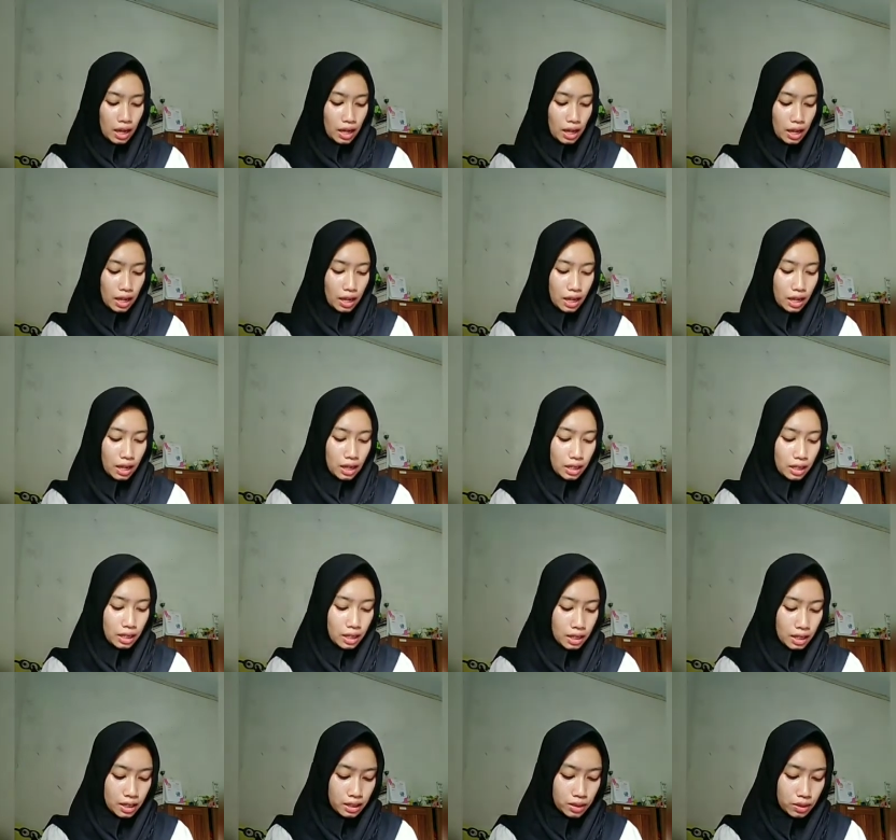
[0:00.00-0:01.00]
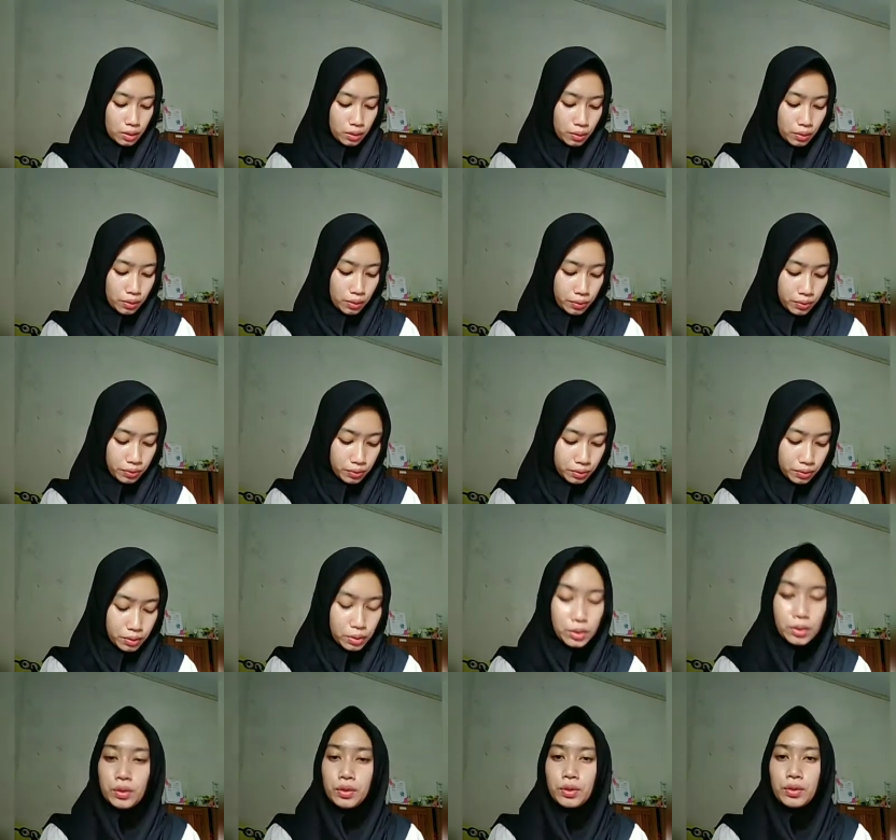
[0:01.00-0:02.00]
and to
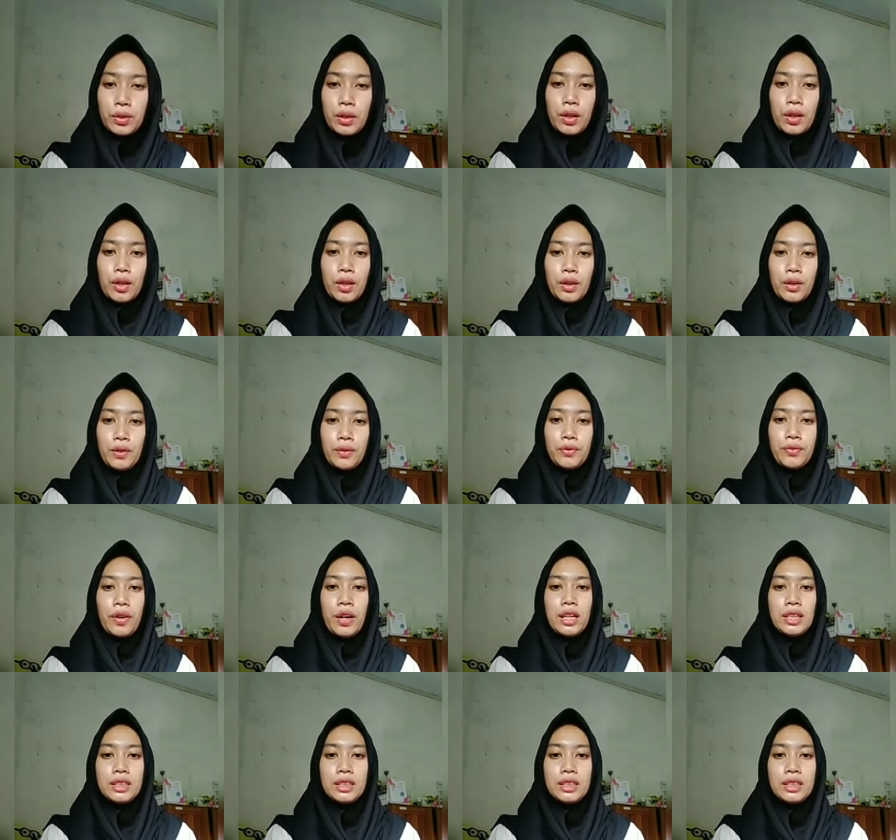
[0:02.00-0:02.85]
for